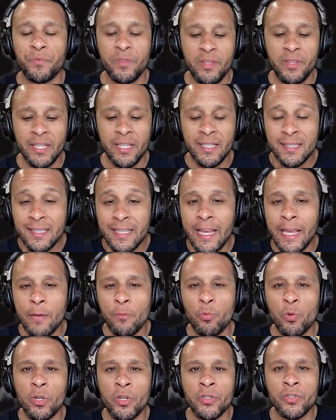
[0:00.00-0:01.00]
This game
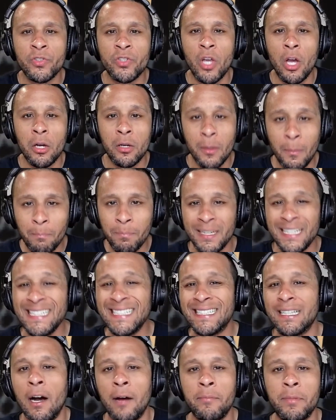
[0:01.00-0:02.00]
was a
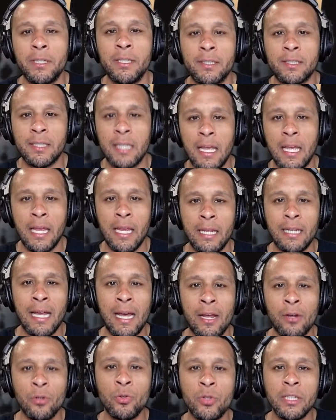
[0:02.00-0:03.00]
complete dominance, and I
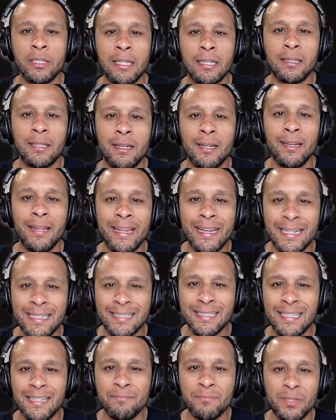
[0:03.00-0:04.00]
don't think that the
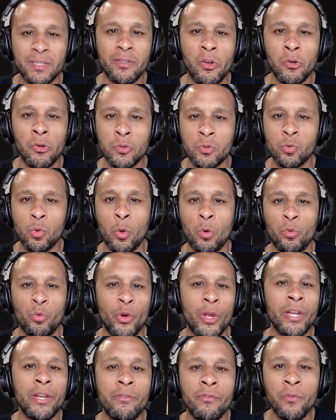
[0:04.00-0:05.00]
Knicks themselves were
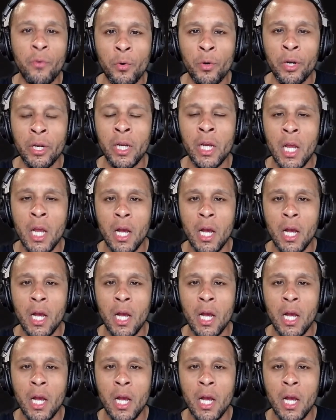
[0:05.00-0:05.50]
ready for it.